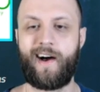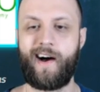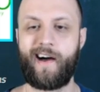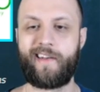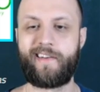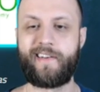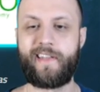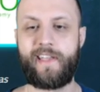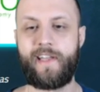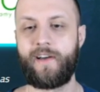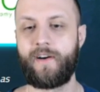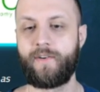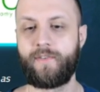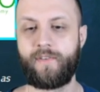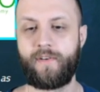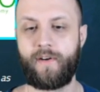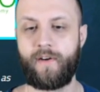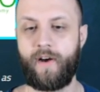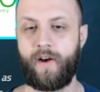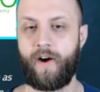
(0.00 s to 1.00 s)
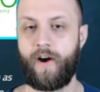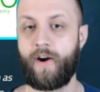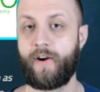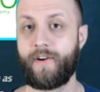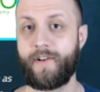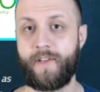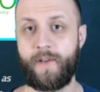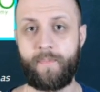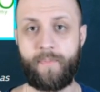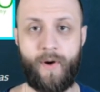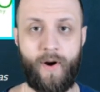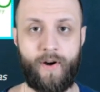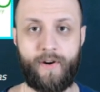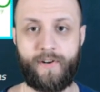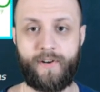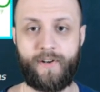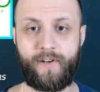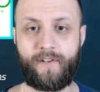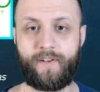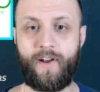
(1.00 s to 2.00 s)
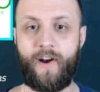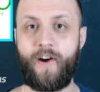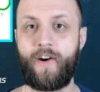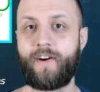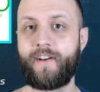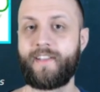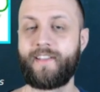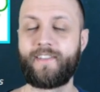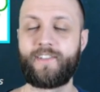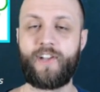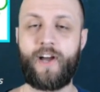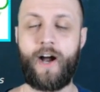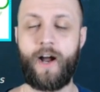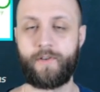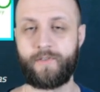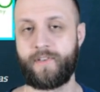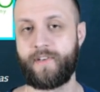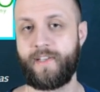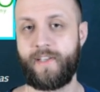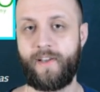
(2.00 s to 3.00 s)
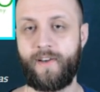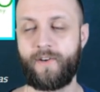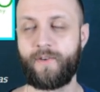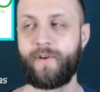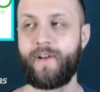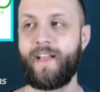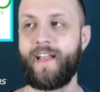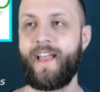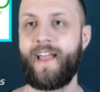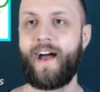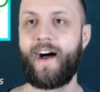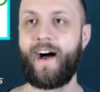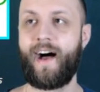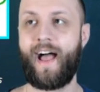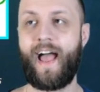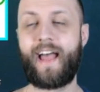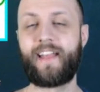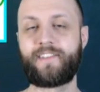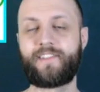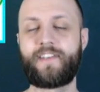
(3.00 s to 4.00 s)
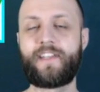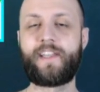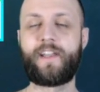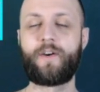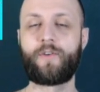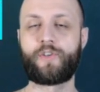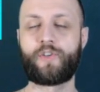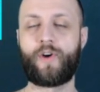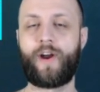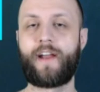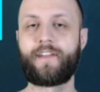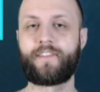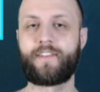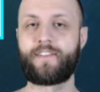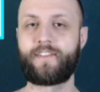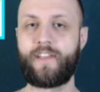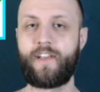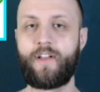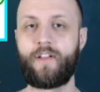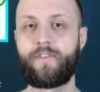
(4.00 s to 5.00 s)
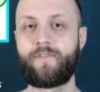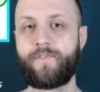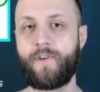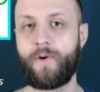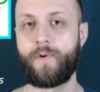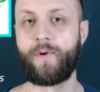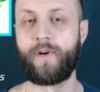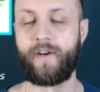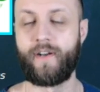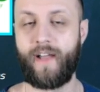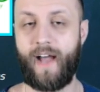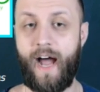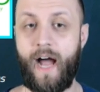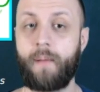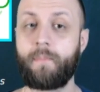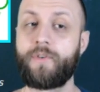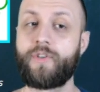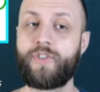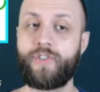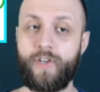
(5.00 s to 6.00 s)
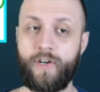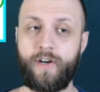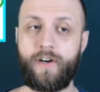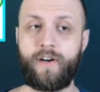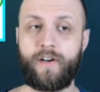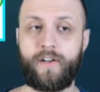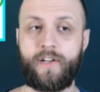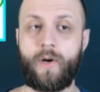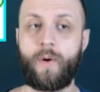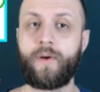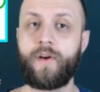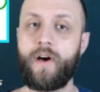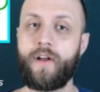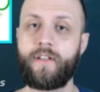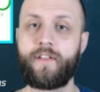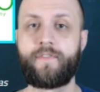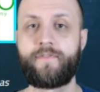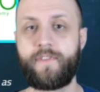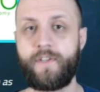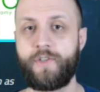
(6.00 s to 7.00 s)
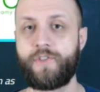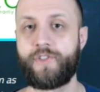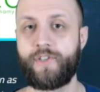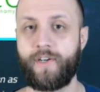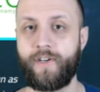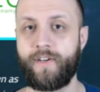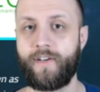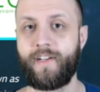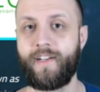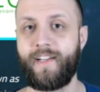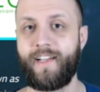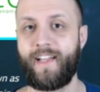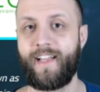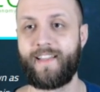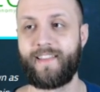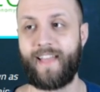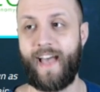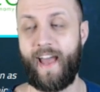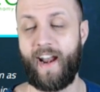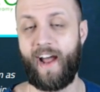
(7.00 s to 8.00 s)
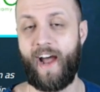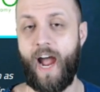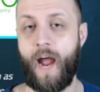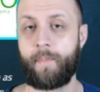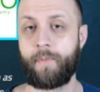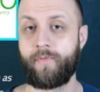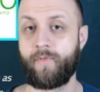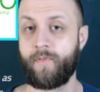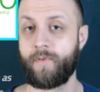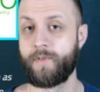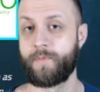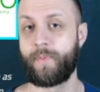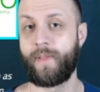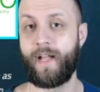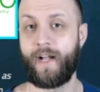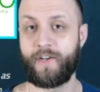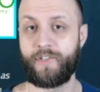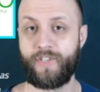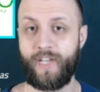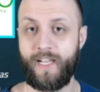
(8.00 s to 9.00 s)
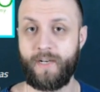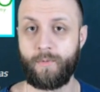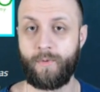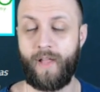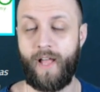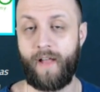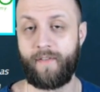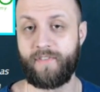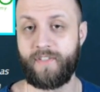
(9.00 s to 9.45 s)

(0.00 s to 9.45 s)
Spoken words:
Neo, already a partner, already in talks with Neo. As Neo tries to scale forward, I'm sure going on in the future that high-performance blockchain will have